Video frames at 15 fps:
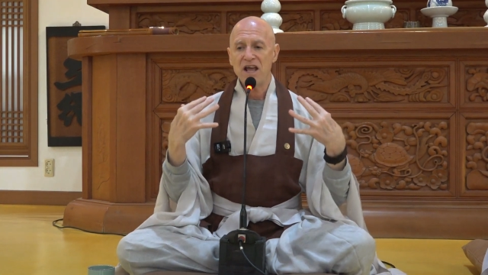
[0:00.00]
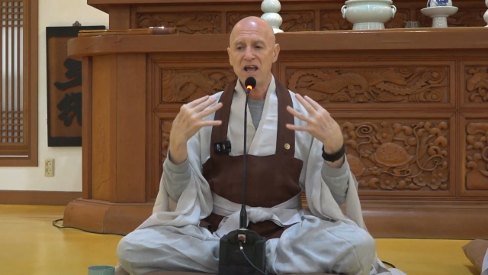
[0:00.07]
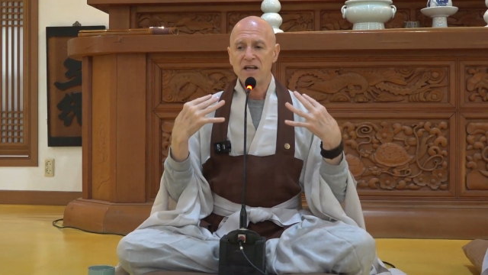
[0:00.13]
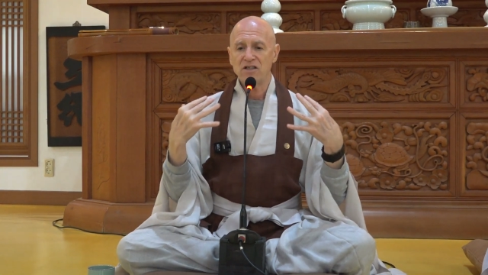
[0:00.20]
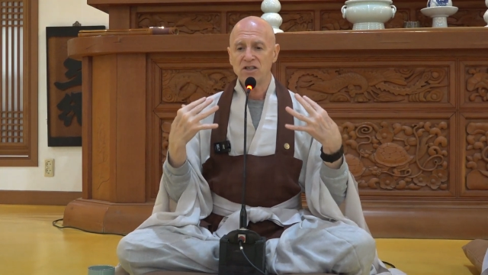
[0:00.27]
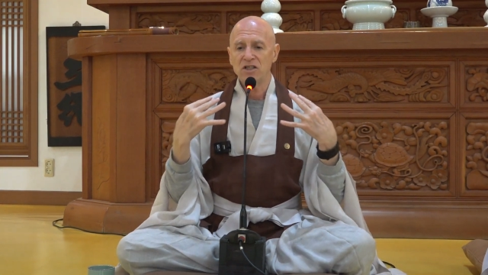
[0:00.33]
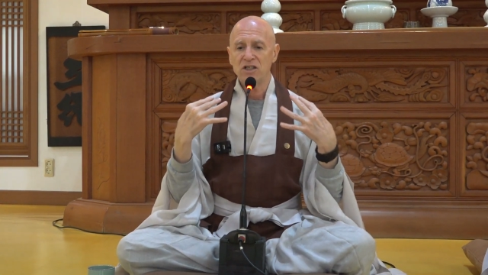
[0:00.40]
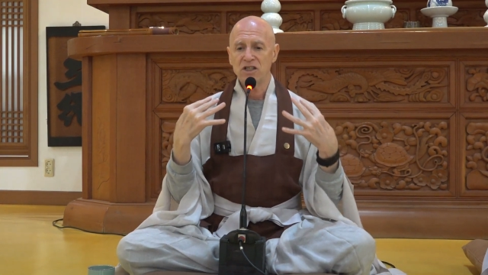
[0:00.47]

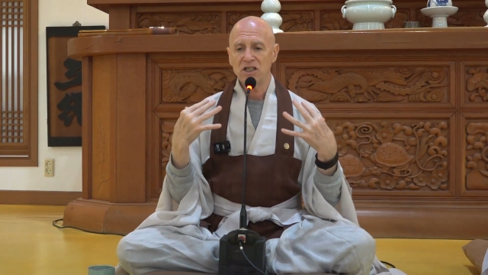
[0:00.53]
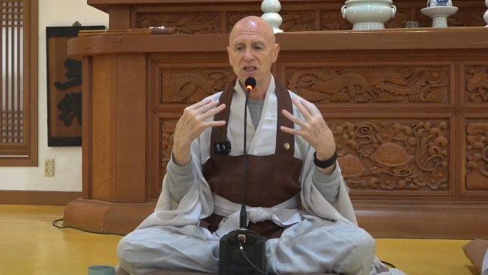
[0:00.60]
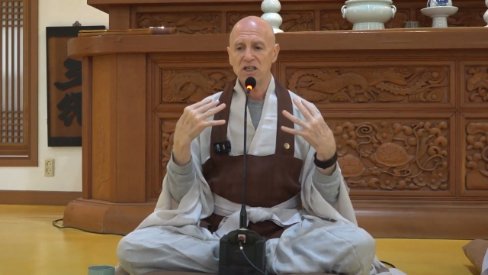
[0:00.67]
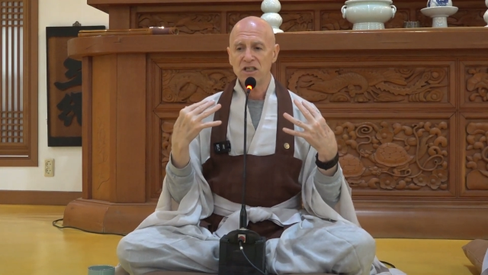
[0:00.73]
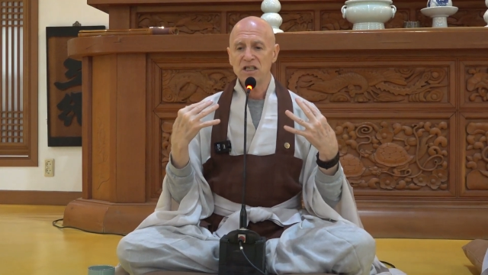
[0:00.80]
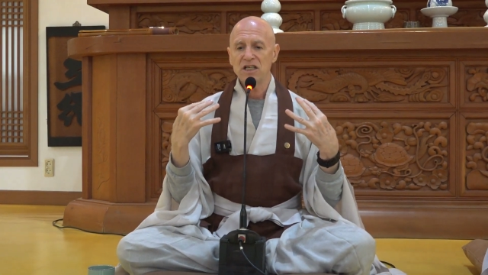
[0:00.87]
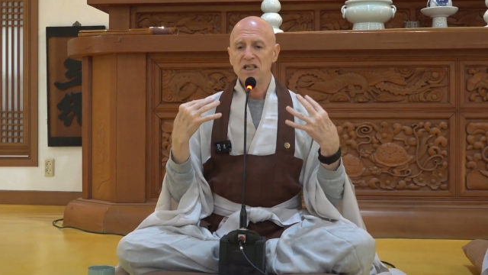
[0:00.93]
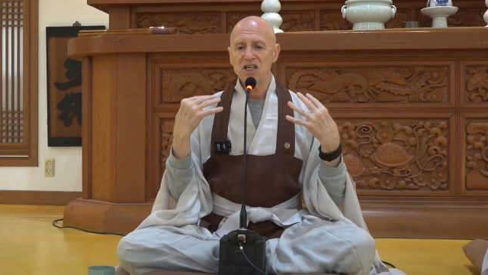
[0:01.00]

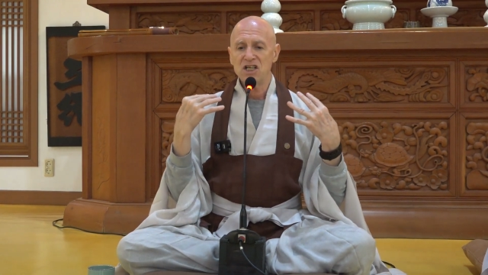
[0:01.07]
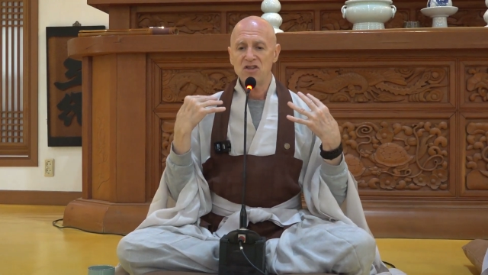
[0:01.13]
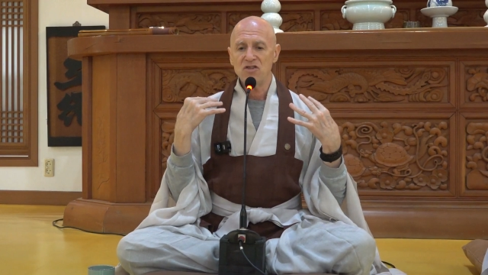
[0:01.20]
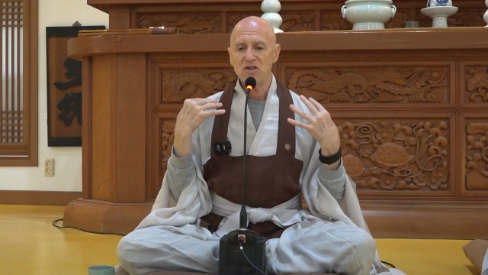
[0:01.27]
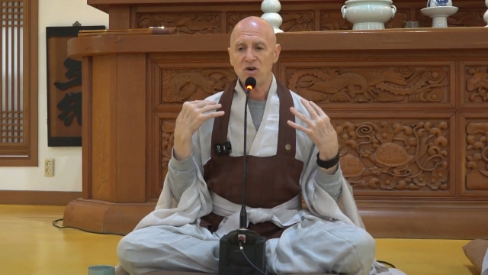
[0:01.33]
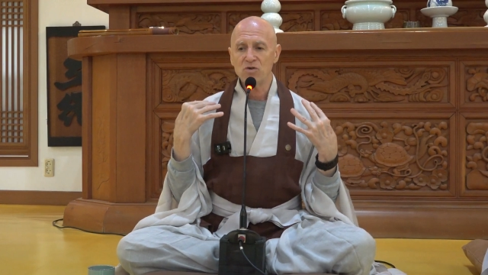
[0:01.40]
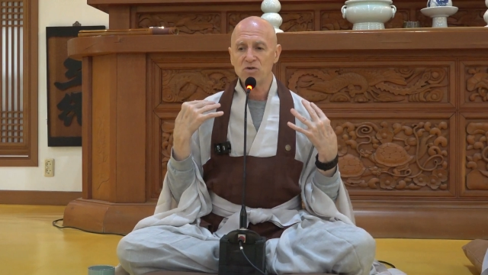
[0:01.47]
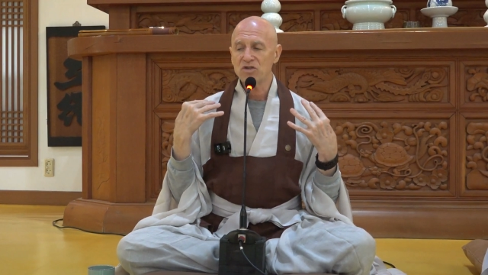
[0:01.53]
energy in
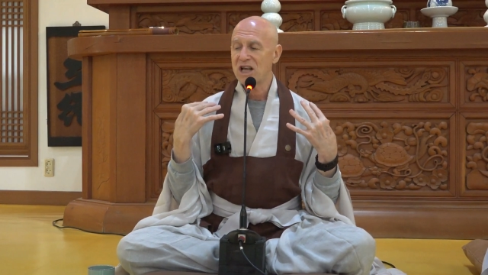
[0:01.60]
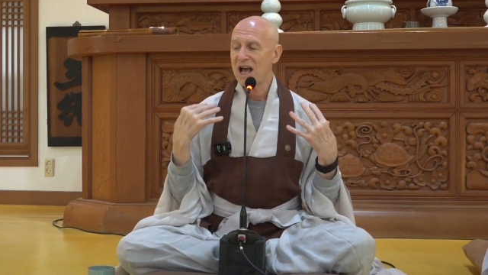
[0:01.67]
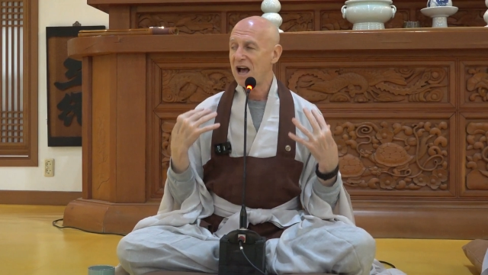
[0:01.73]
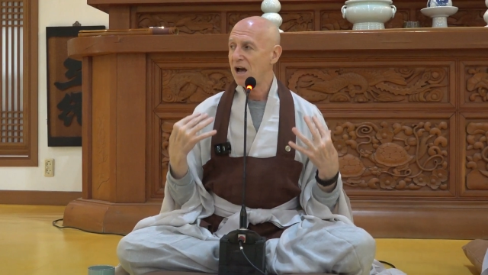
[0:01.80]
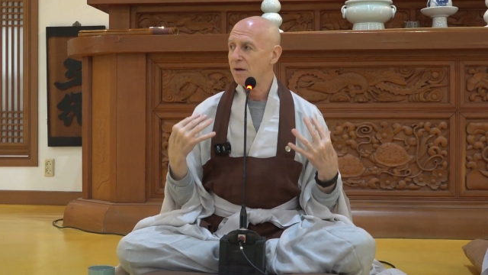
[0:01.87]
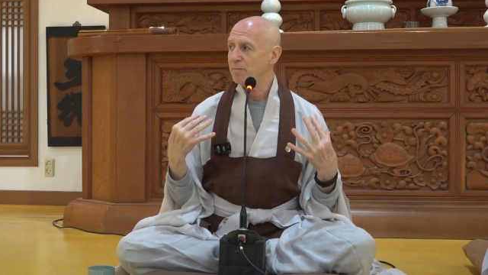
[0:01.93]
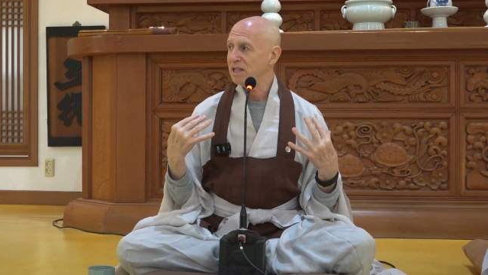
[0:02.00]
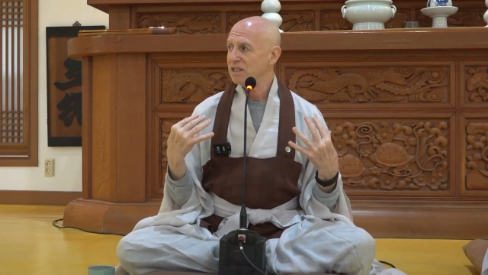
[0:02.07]
those
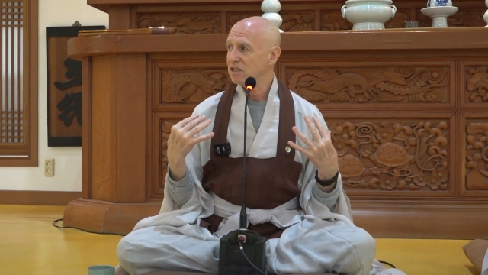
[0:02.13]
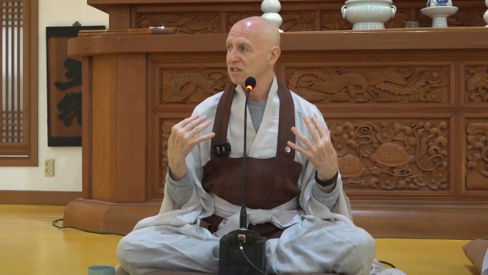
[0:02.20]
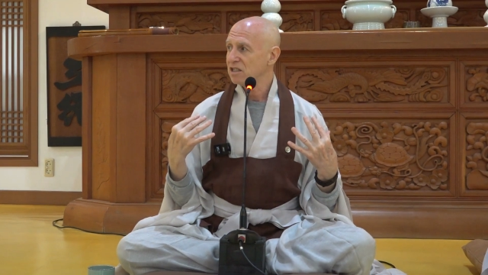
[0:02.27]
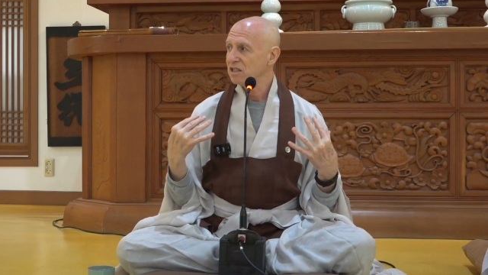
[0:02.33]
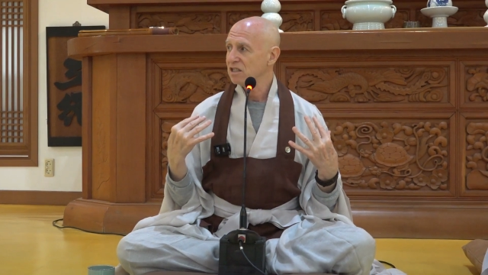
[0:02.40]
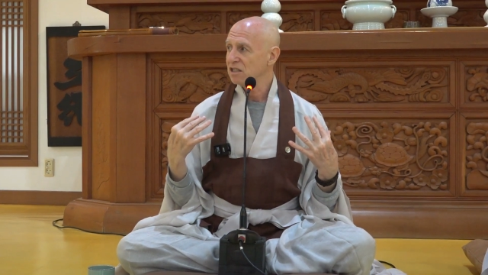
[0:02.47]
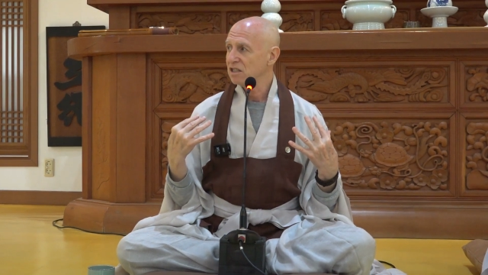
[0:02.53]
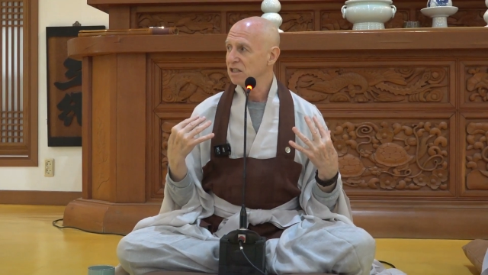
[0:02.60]
habits.